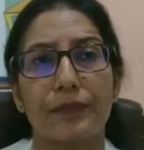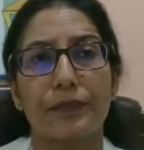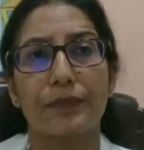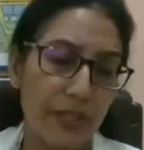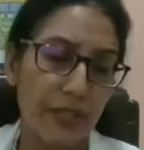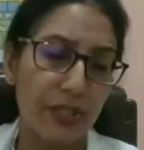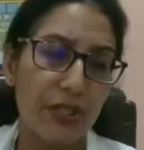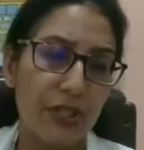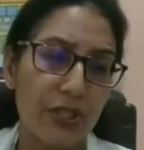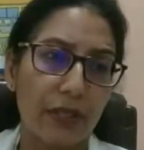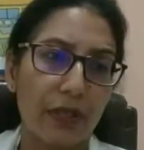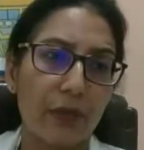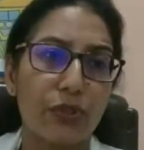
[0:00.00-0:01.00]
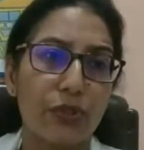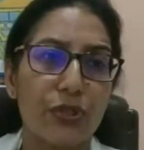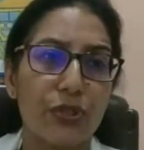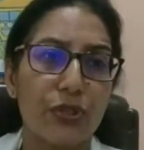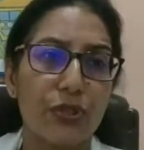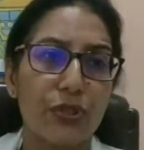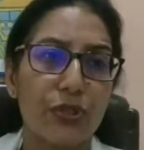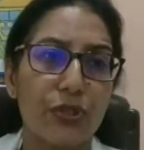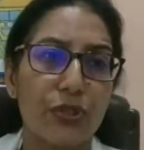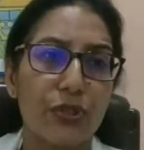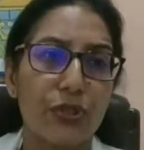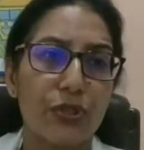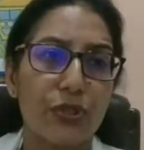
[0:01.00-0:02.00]
specific IgE, which is a
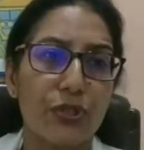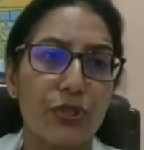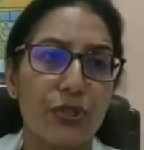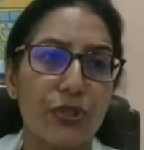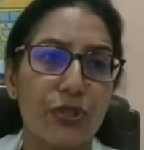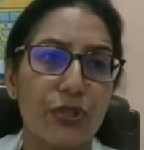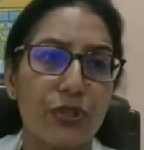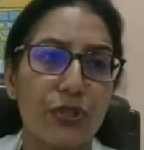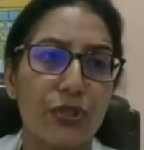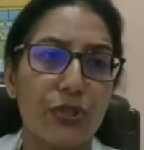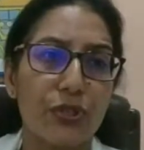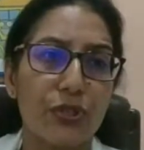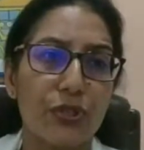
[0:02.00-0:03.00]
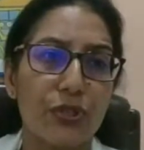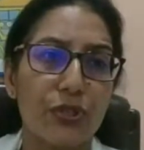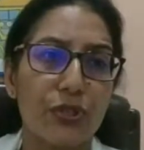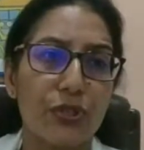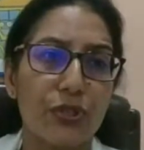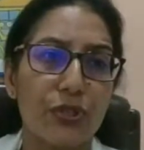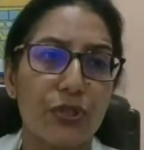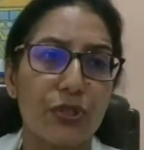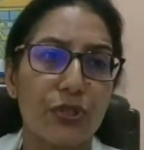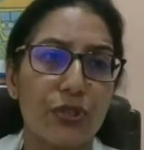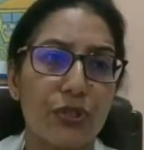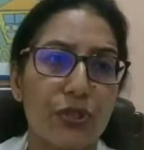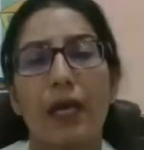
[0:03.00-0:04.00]
blood test. It is done by the
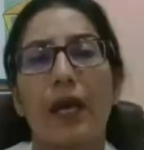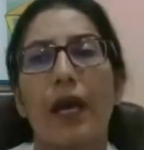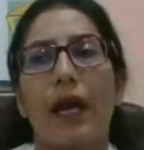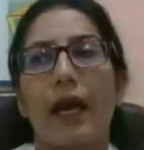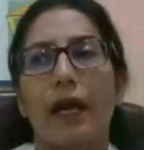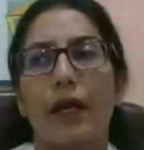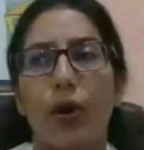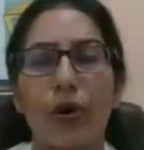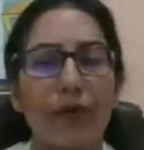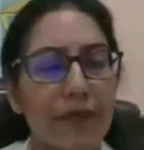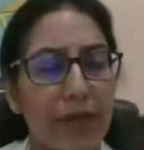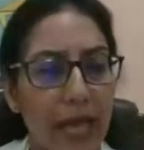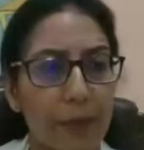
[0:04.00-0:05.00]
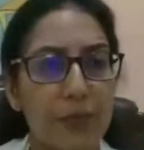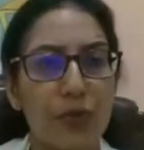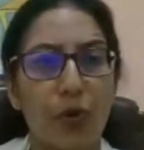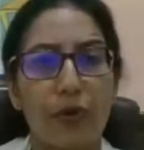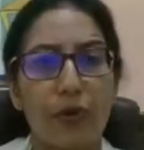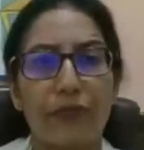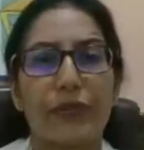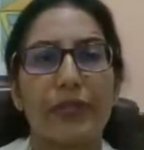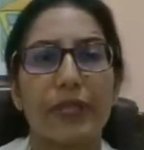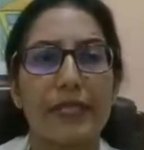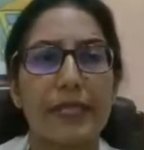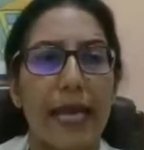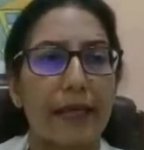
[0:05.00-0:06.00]
immunocap method, and a lot of labs
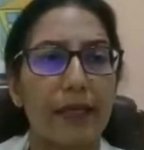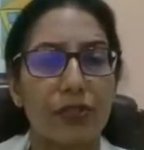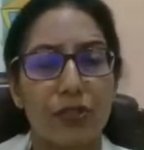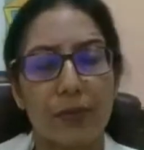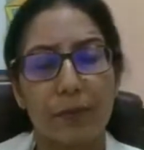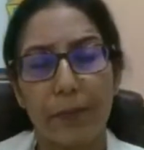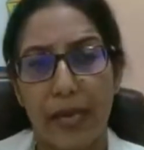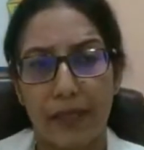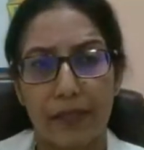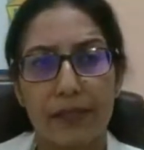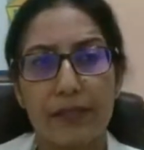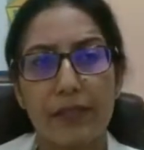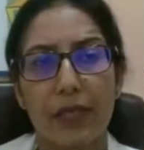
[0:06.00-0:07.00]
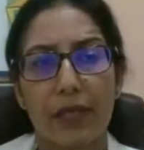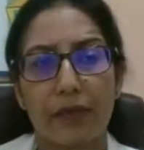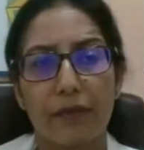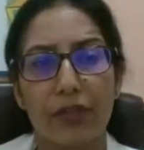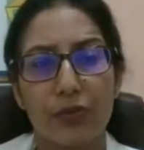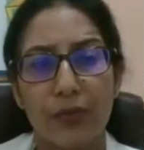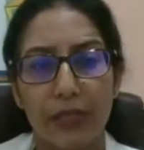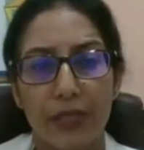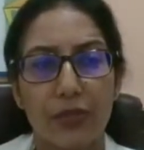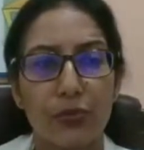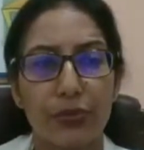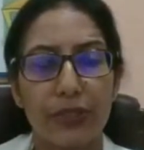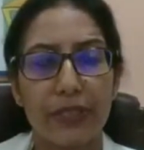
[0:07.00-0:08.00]
offer these allergen panels in which we
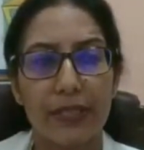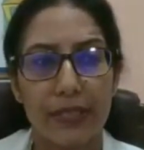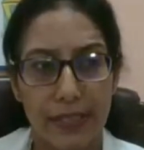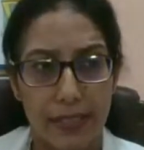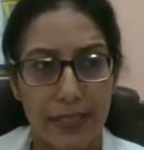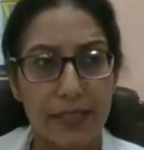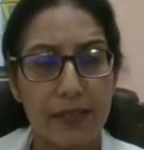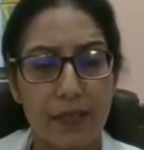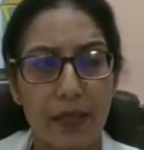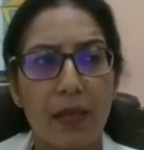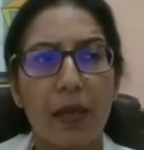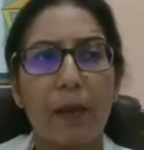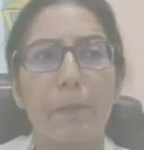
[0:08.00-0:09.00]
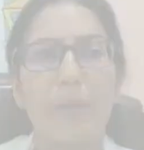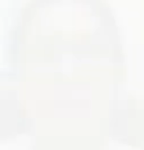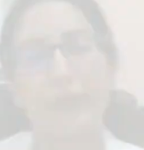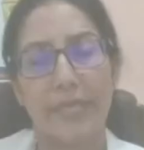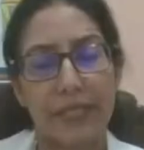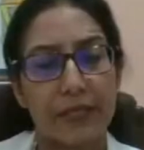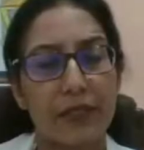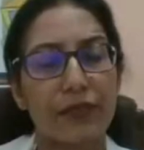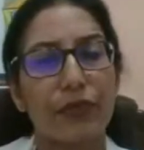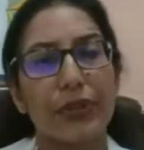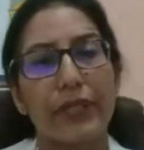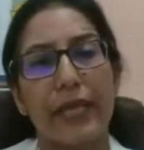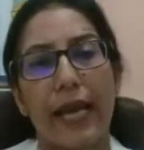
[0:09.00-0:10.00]
can do these tests. If tested
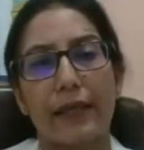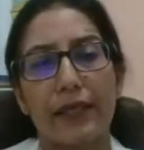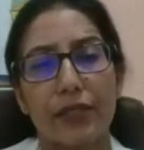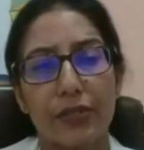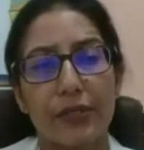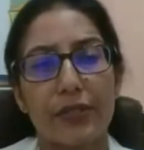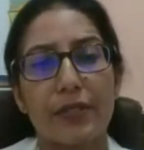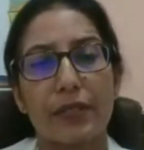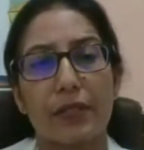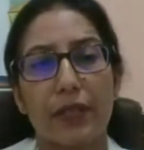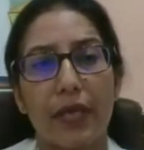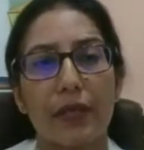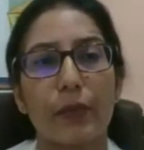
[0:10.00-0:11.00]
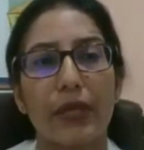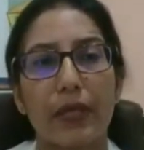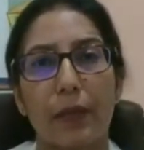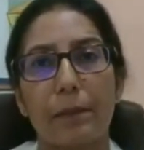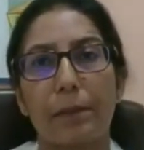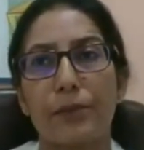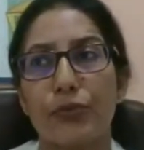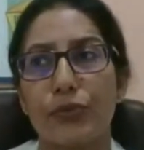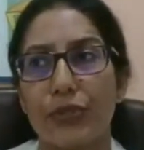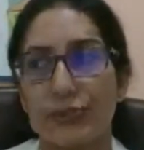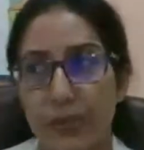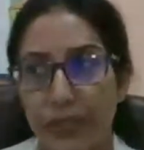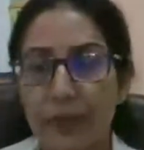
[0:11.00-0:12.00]
for the allergens, then we come to
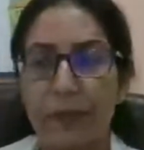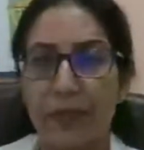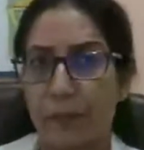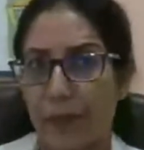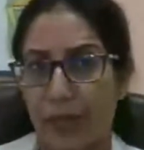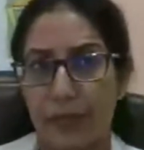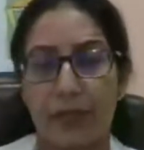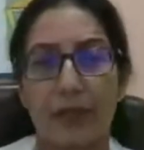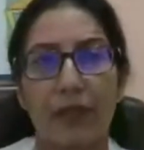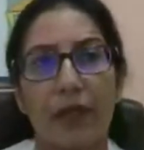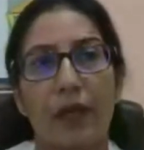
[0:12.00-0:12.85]
the treatment part.